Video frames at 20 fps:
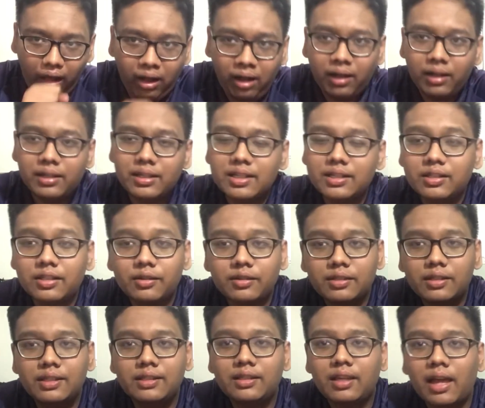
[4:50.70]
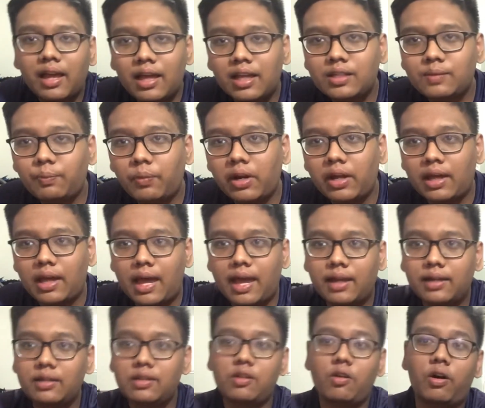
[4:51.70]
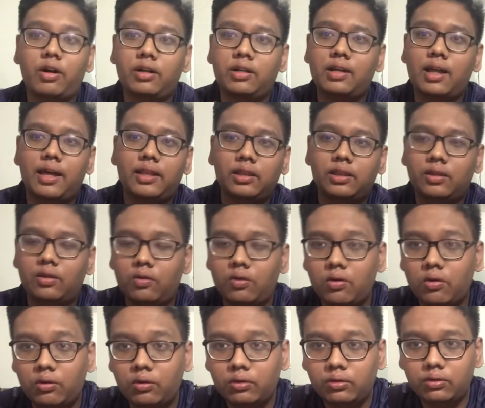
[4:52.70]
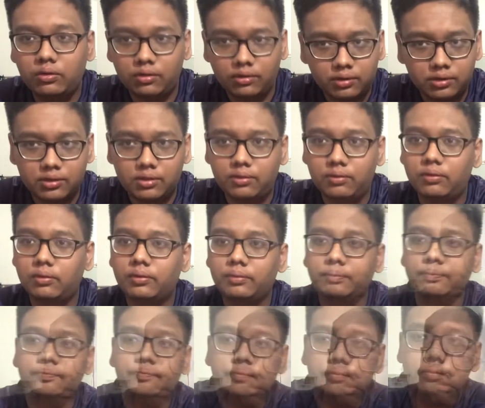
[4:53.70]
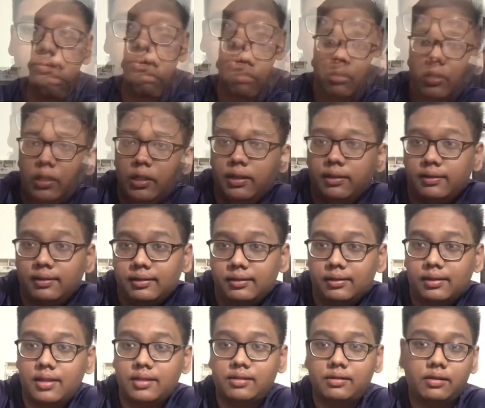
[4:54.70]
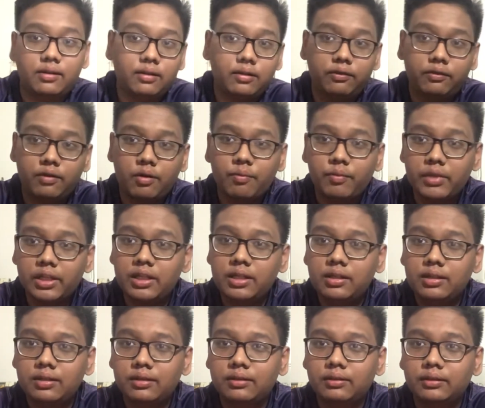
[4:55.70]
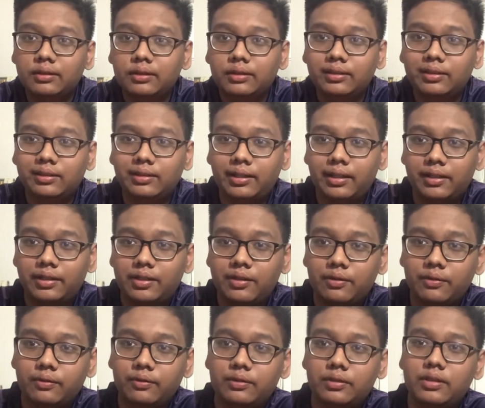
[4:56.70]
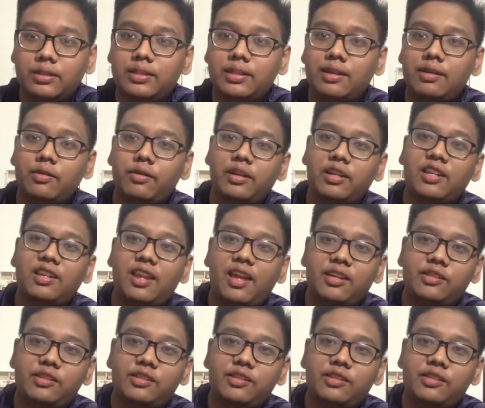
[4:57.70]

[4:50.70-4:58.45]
just use this hairspray and you are done to go to your school. Well, that's all from me. Thank you. See you in the next